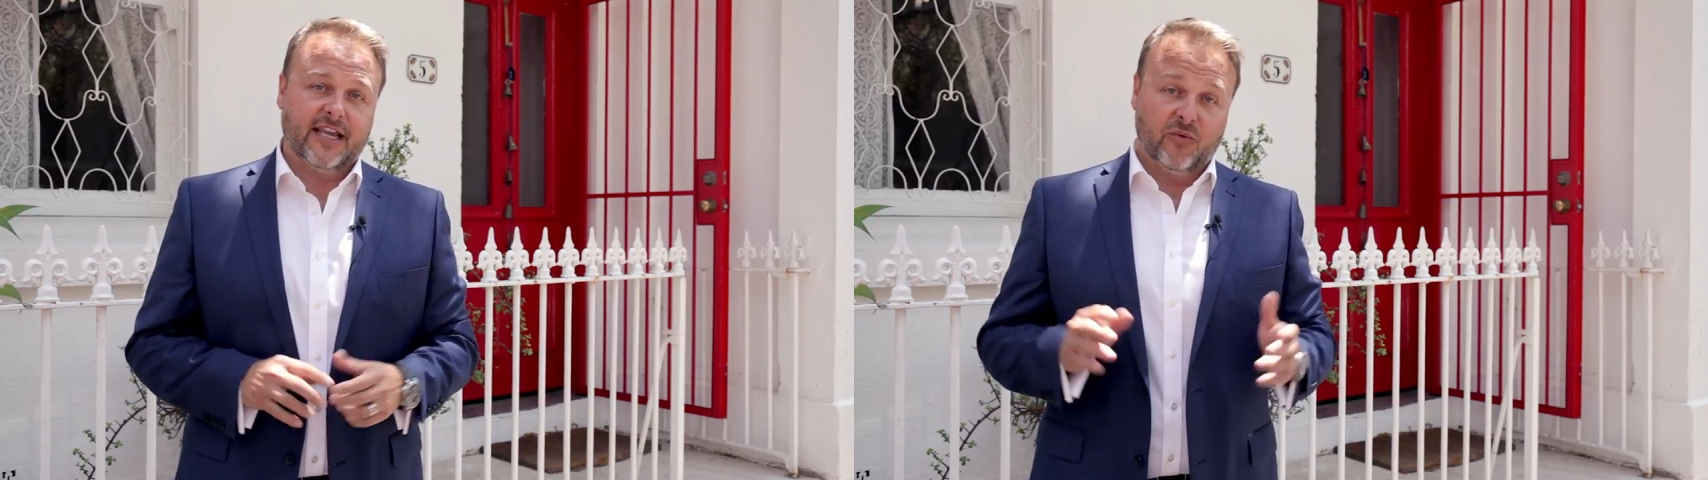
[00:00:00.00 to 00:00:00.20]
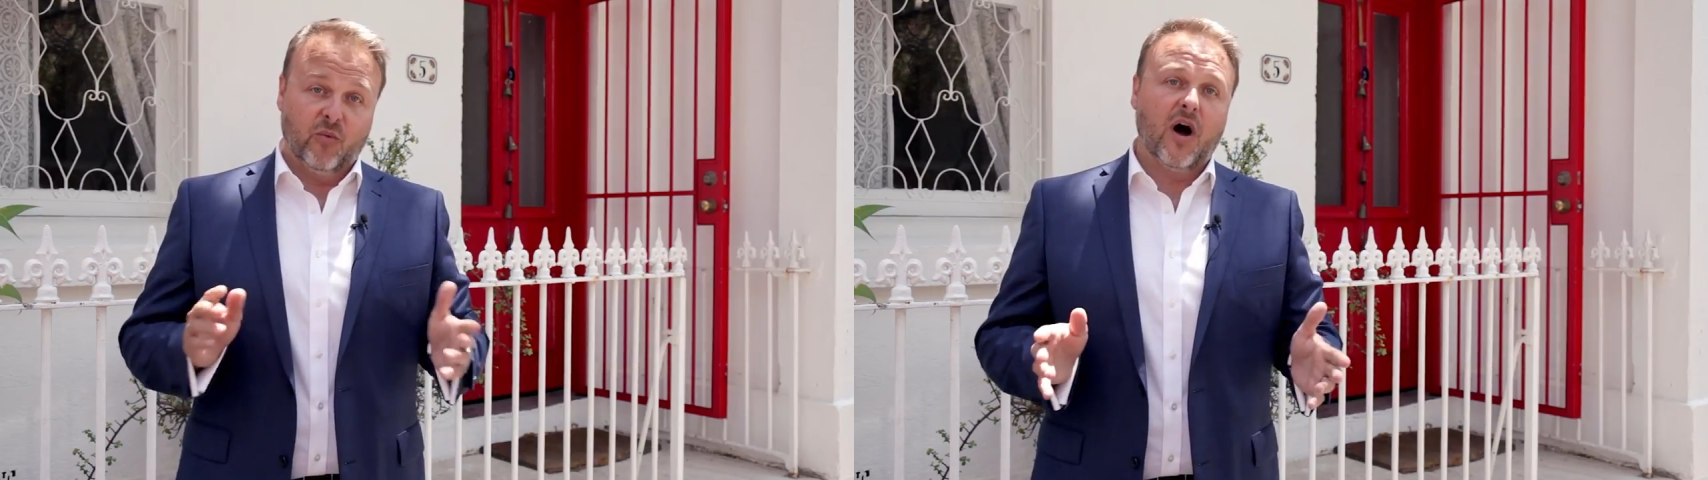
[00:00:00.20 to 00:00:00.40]

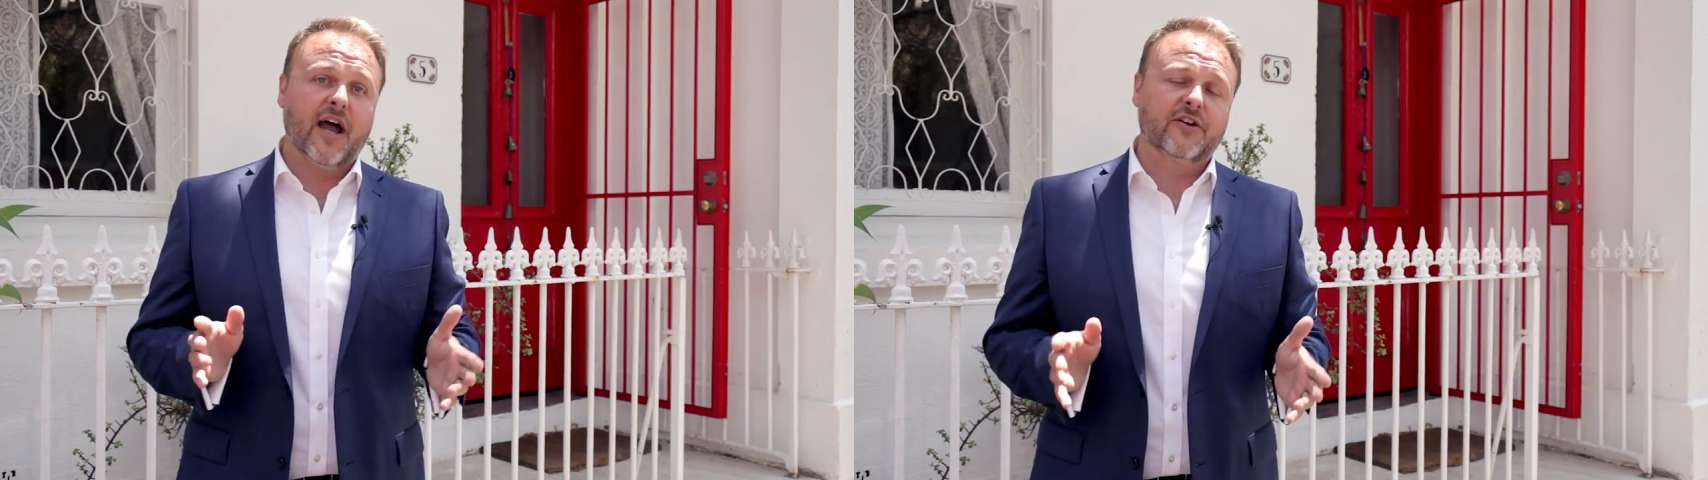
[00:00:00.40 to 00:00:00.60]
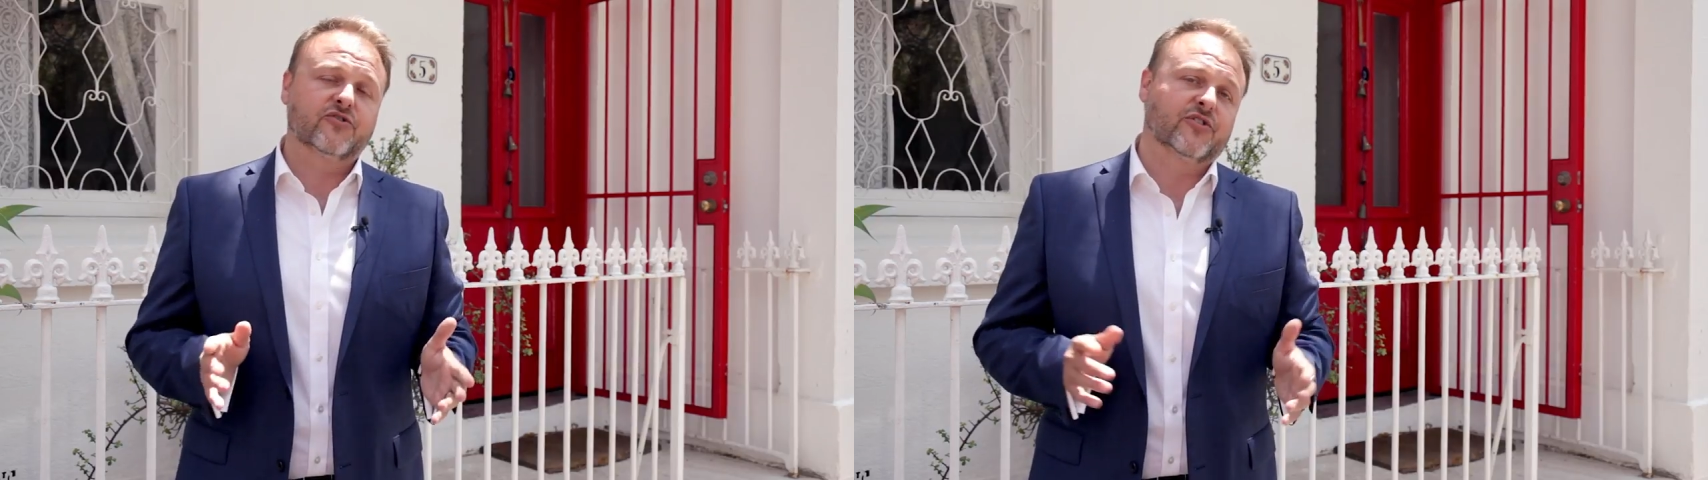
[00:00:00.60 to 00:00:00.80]
in a
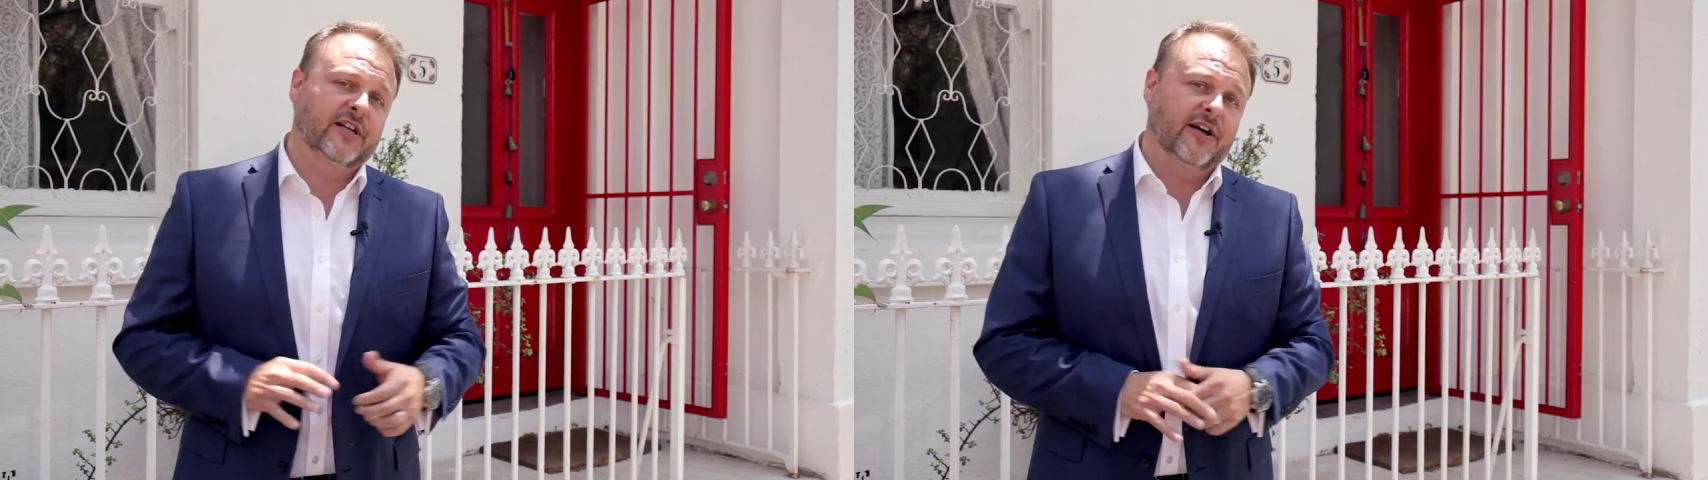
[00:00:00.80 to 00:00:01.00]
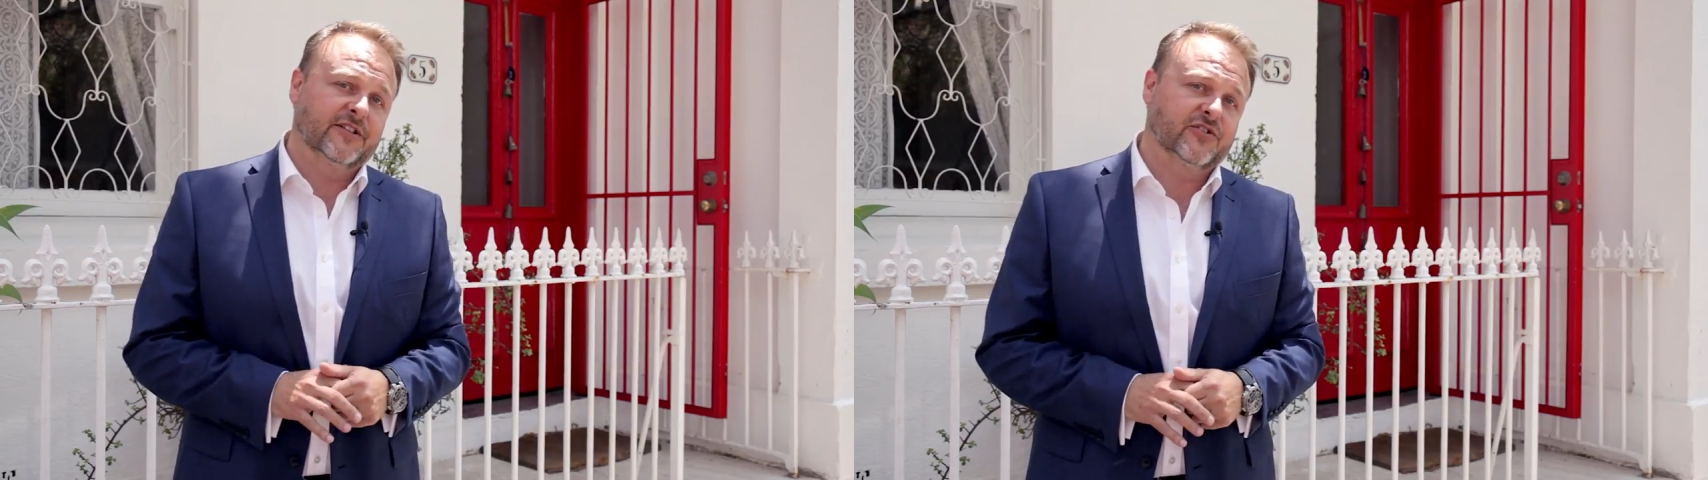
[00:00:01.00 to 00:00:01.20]
wide
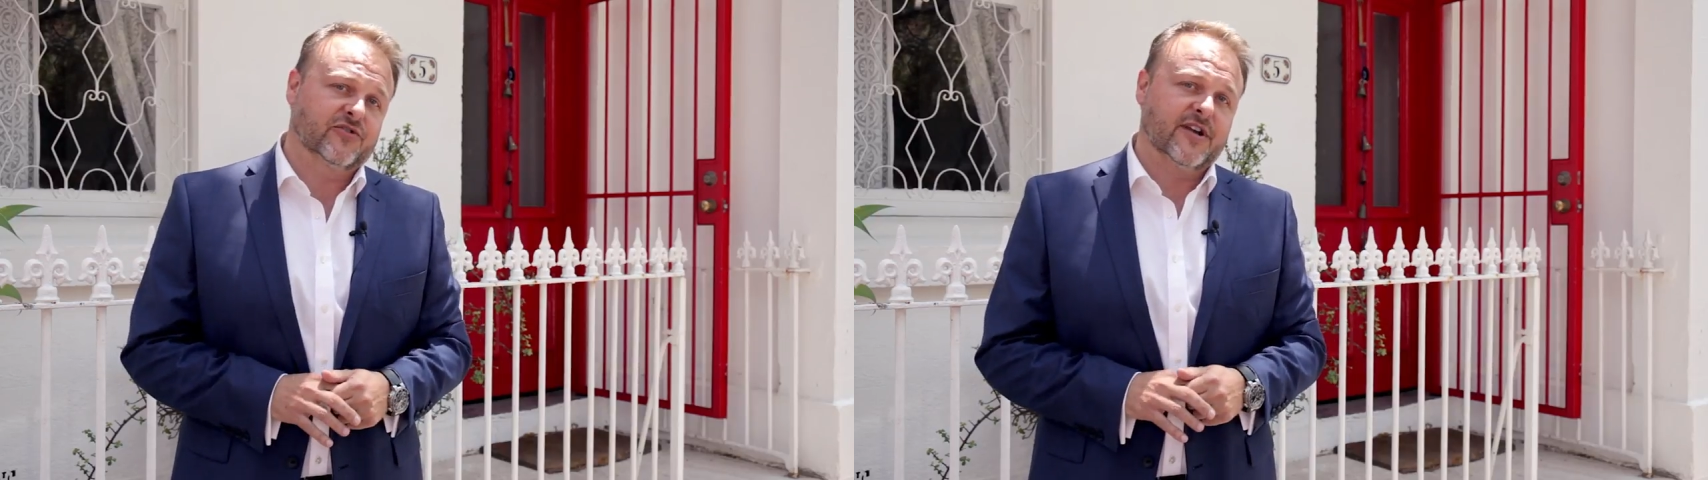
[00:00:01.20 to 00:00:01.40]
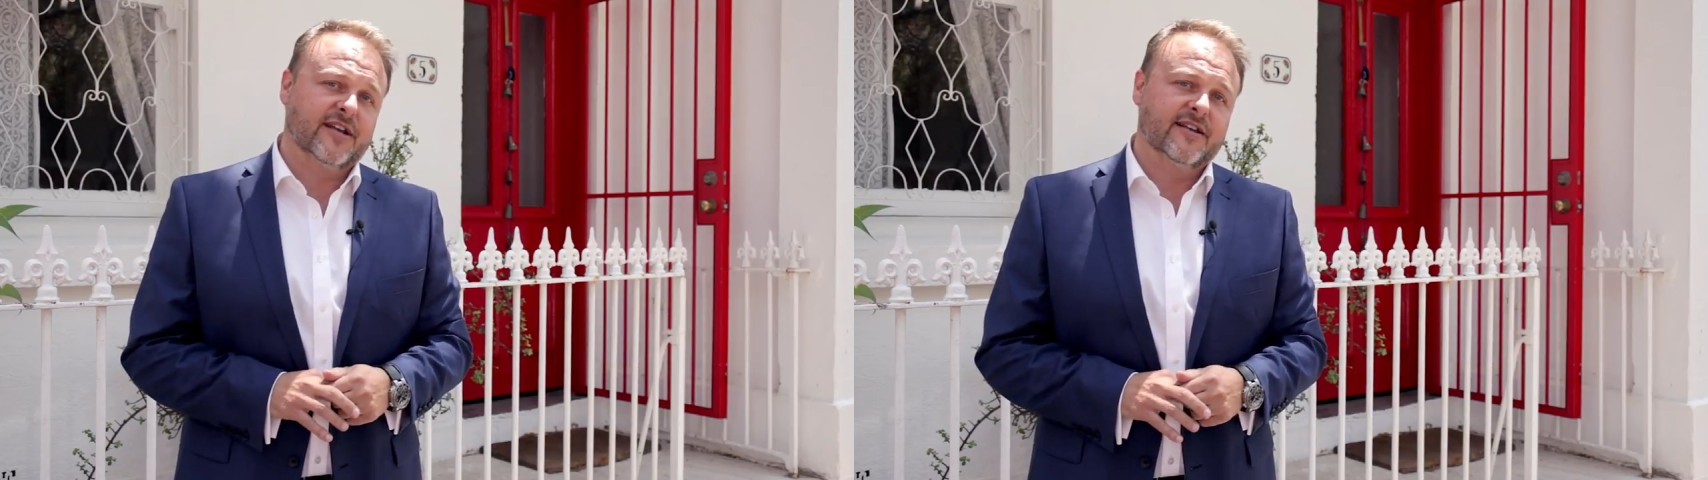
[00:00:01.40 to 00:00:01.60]
tree-lined
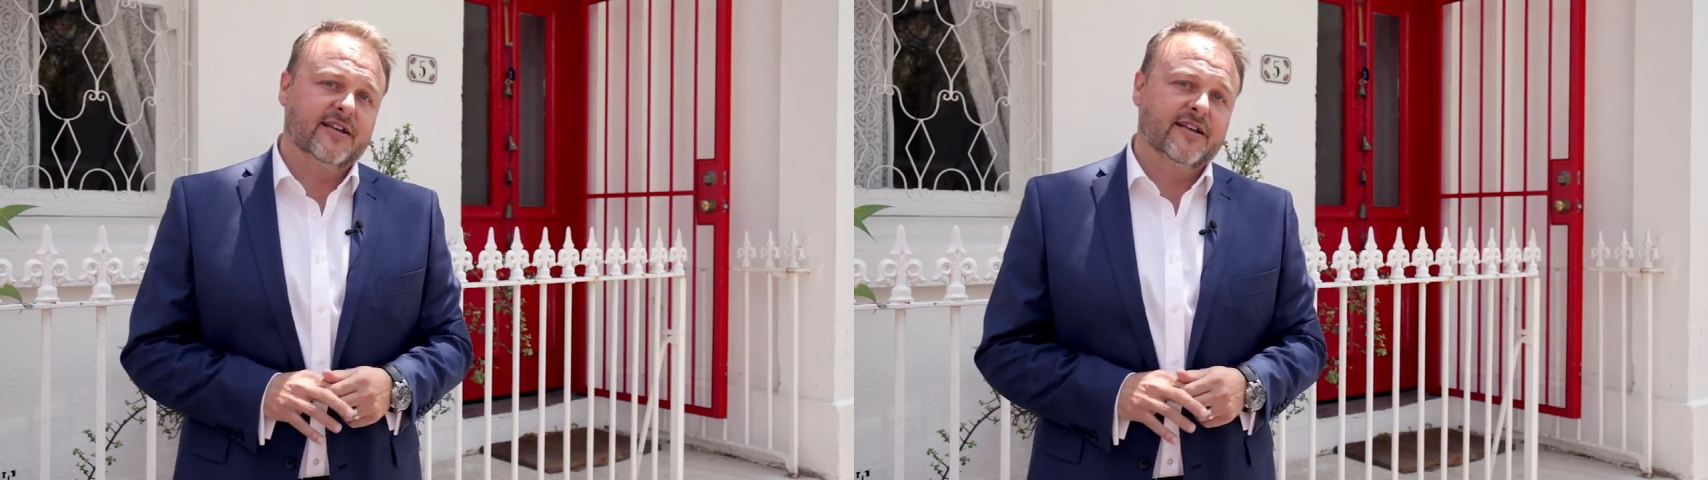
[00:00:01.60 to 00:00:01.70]
street